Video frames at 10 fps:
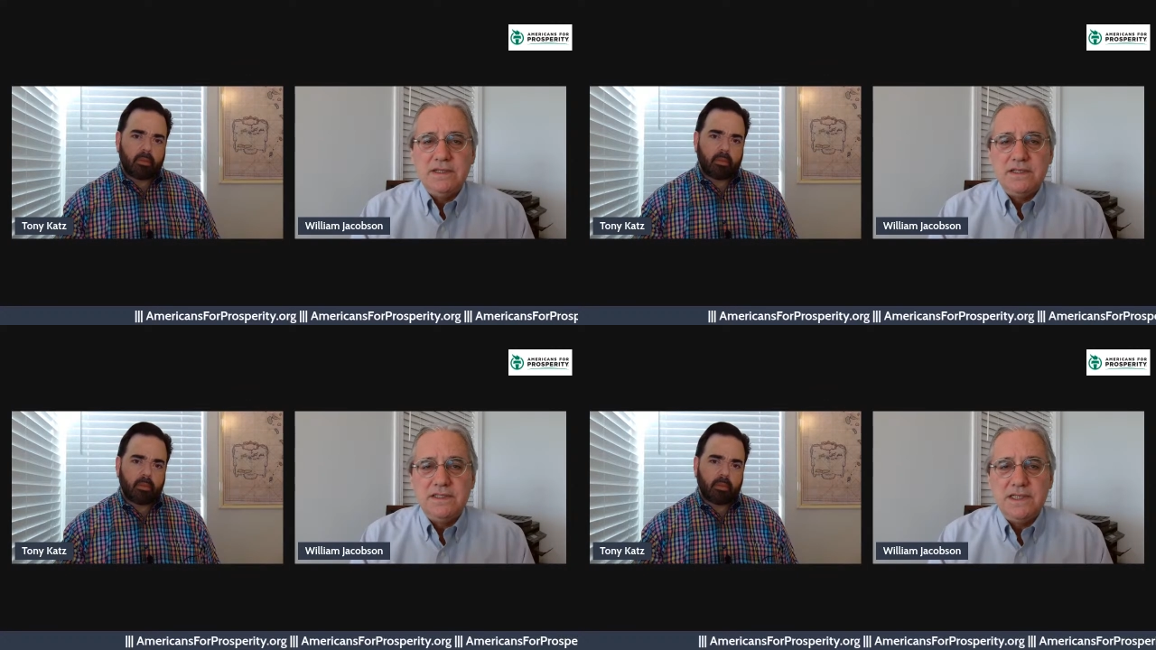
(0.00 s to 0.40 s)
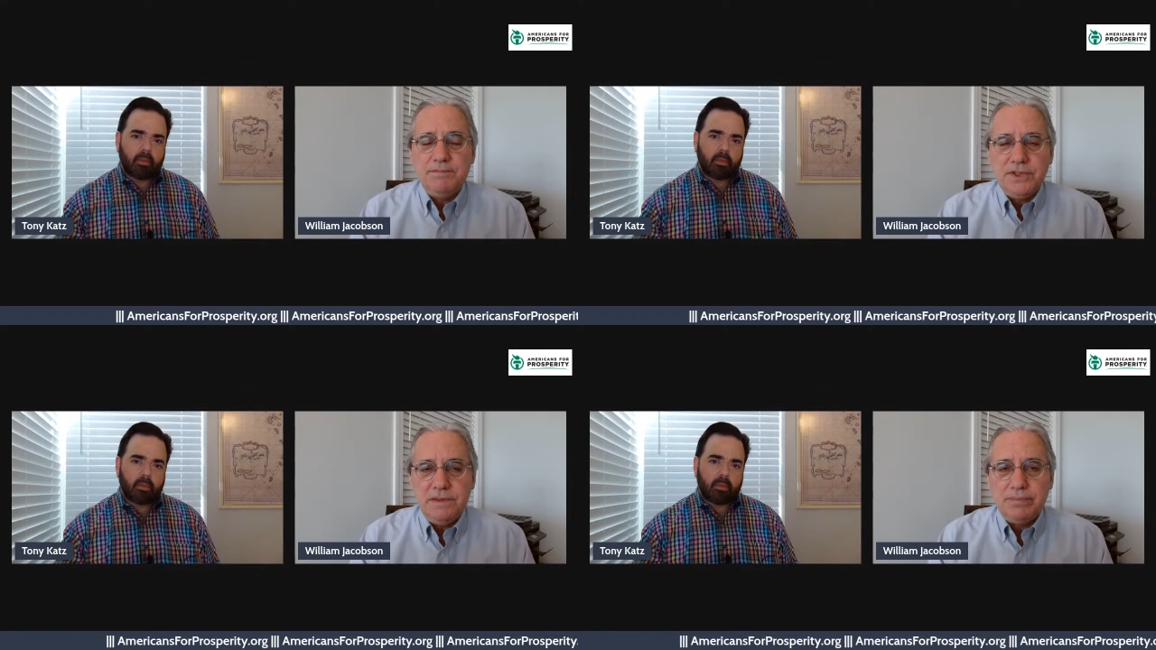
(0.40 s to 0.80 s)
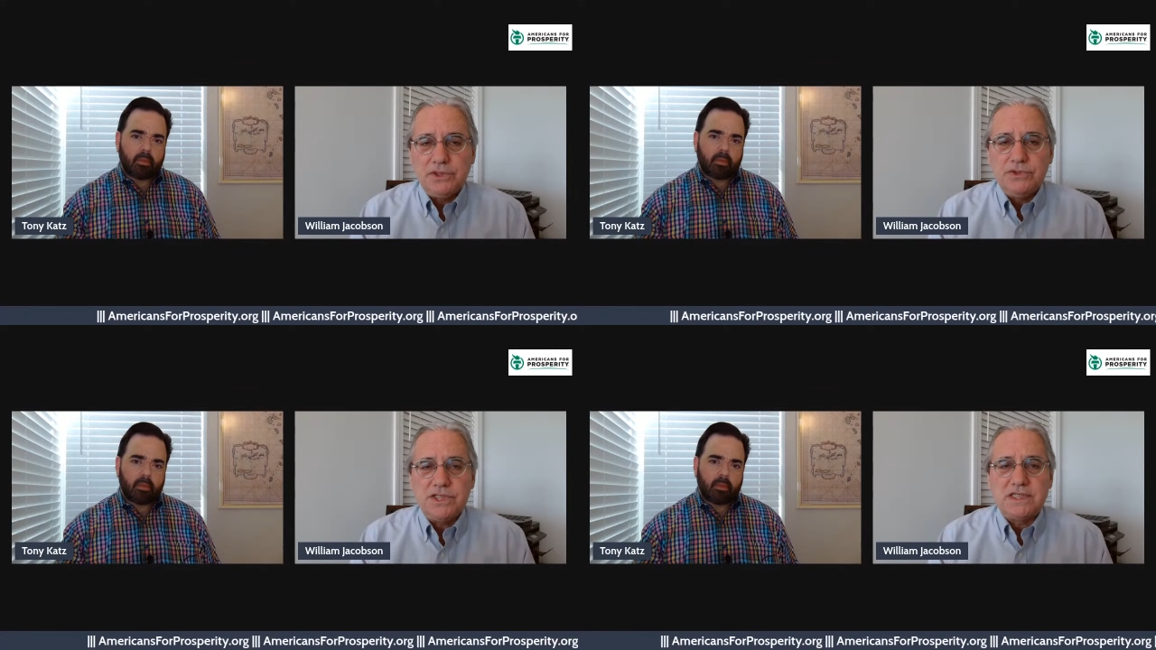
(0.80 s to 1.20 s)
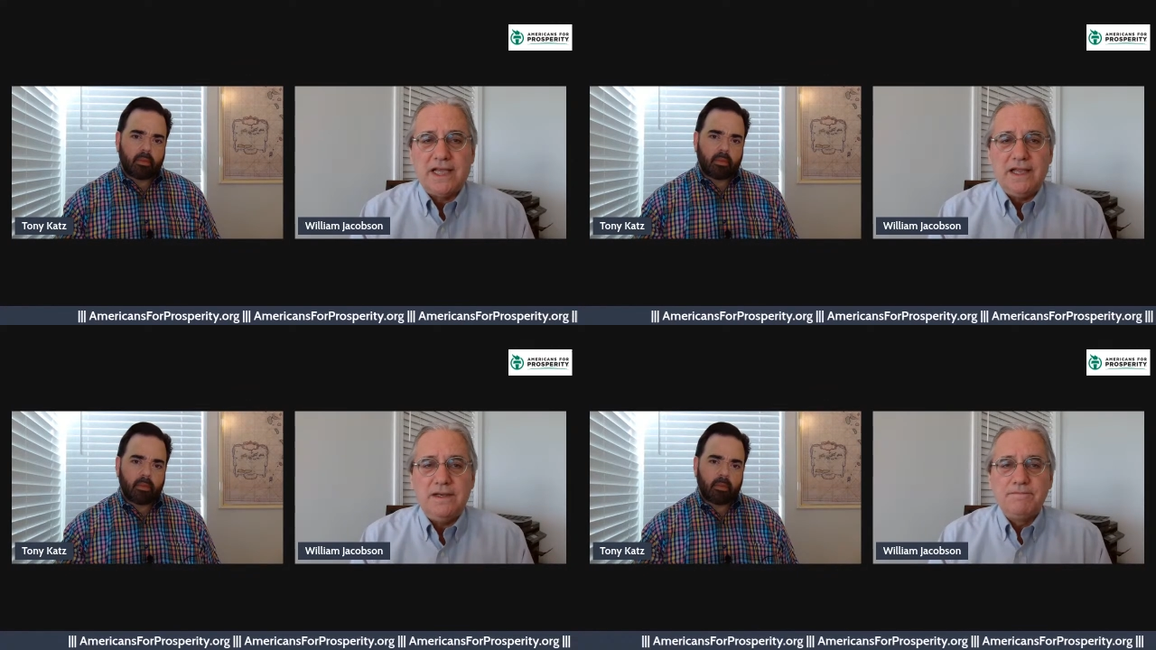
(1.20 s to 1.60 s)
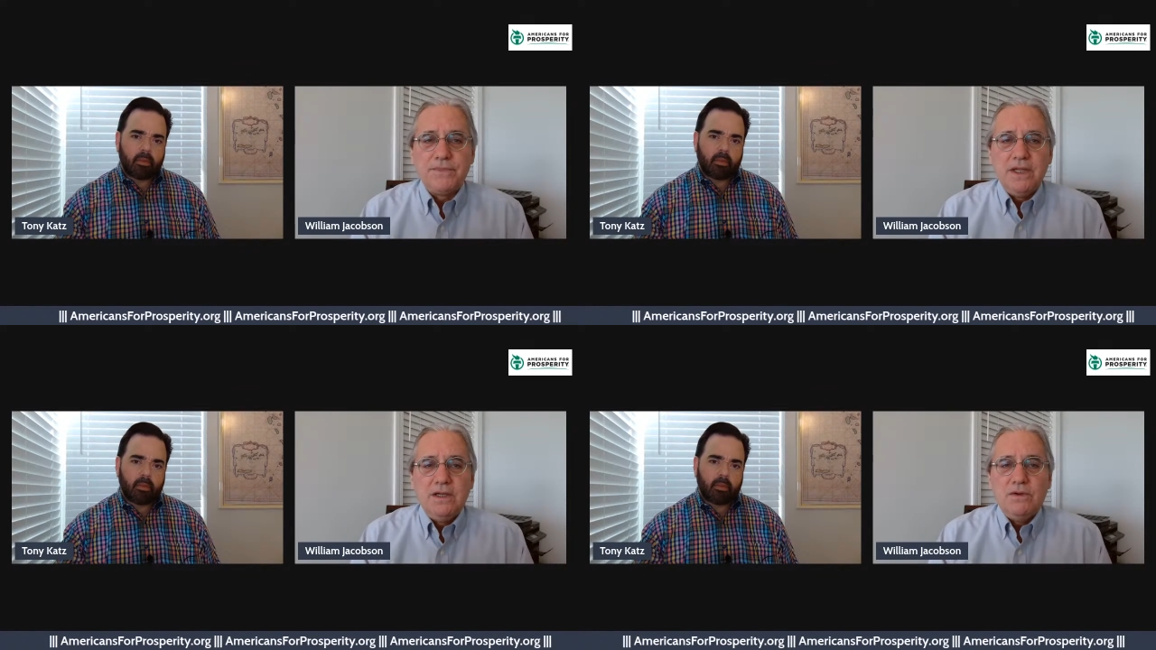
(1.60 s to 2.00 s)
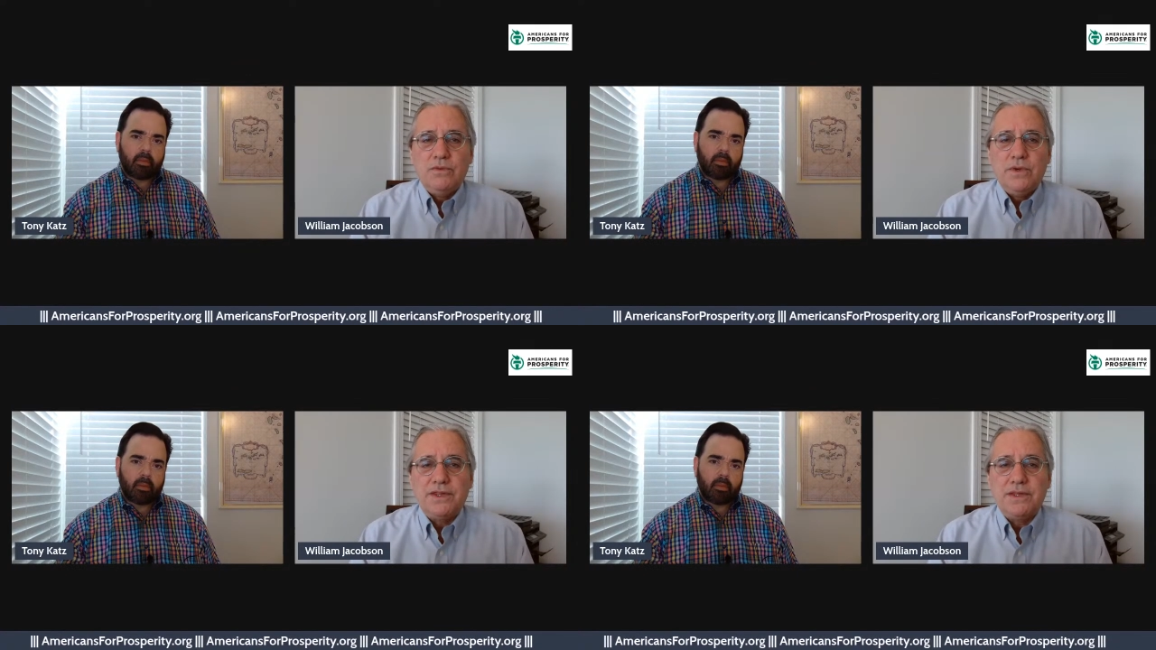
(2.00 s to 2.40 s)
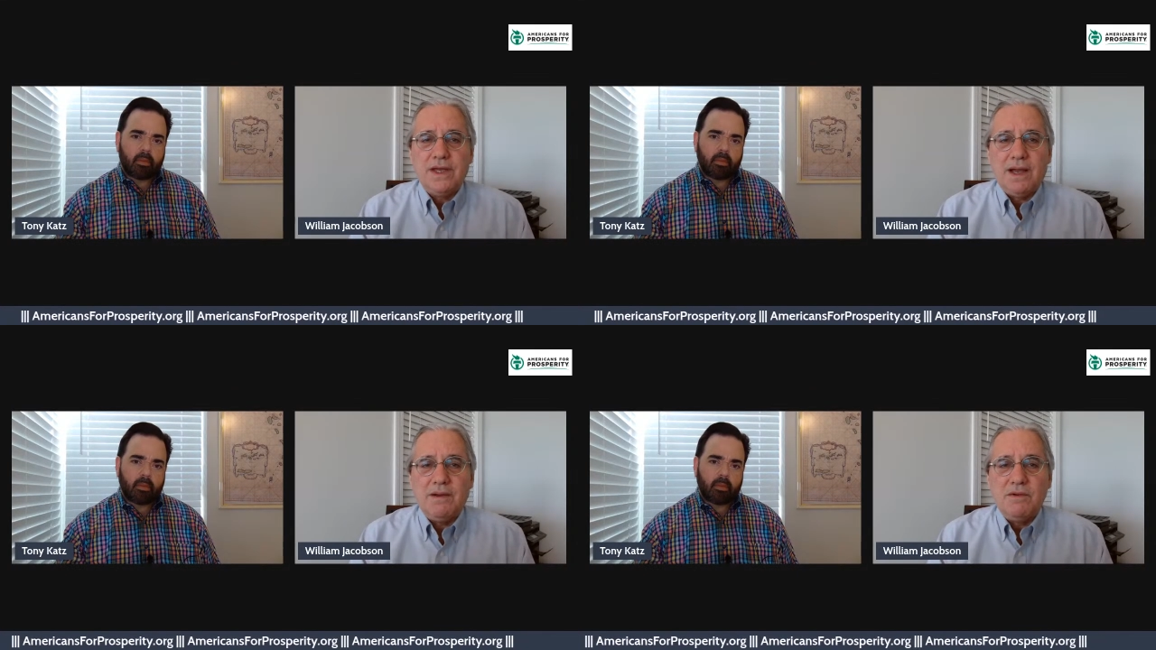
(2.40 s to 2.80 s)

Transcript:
Speaker 1: a deeply blue state with uh,